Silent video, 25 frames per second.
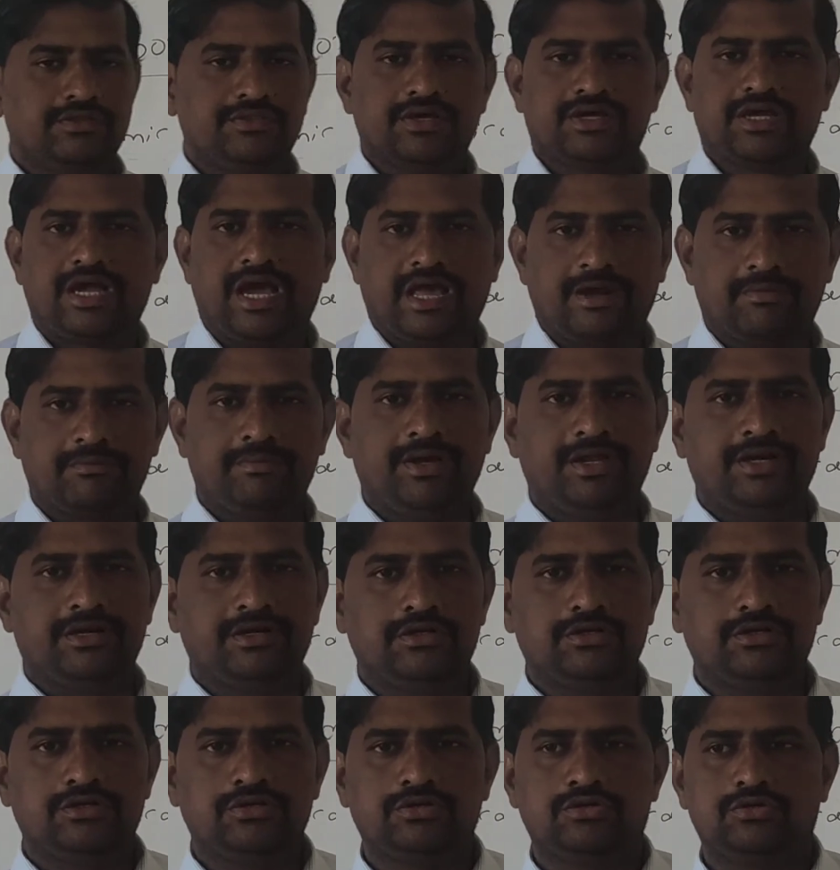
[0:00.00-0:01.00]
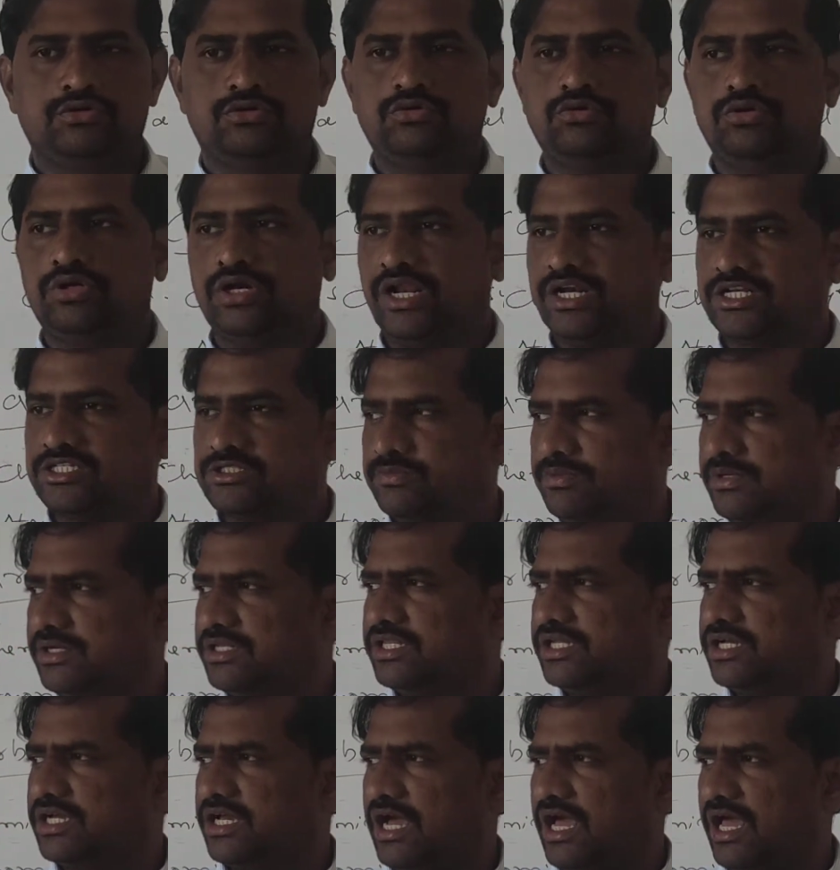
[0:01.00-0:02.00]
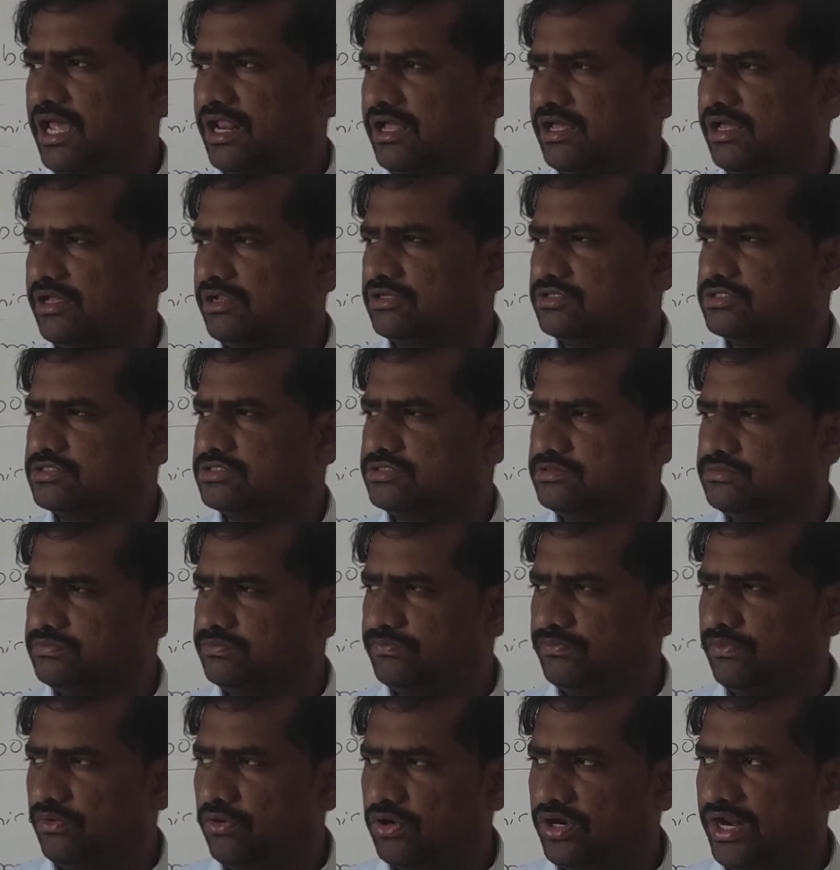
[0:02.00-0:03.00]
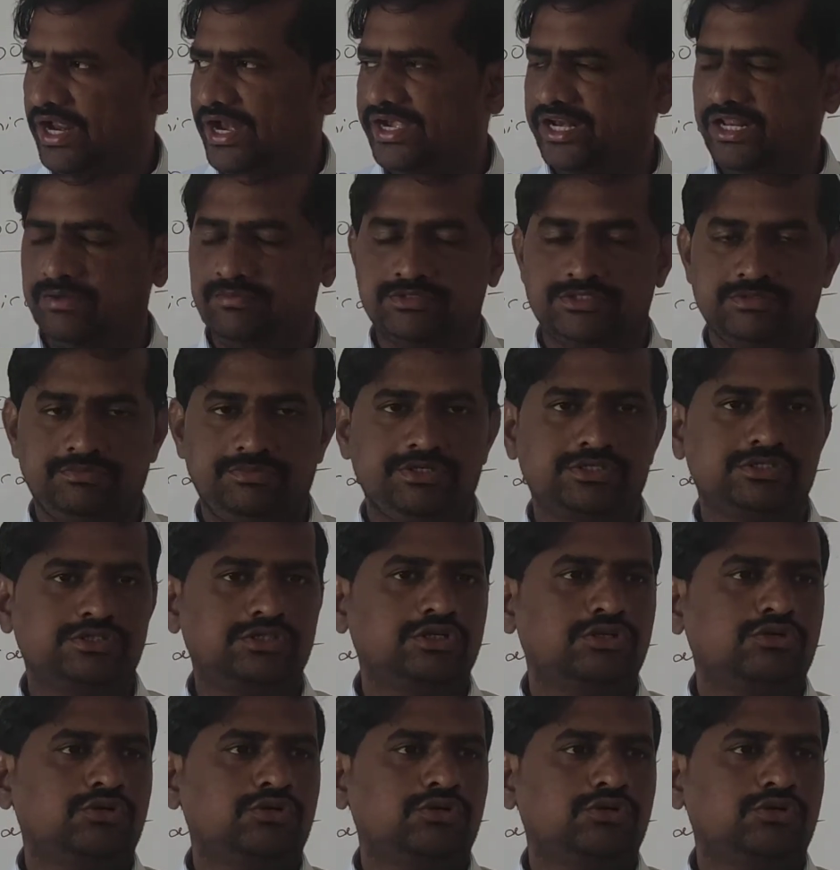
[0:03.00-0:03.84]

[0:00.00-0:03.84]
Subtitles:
the carbon, to transfer the 4 atoms, means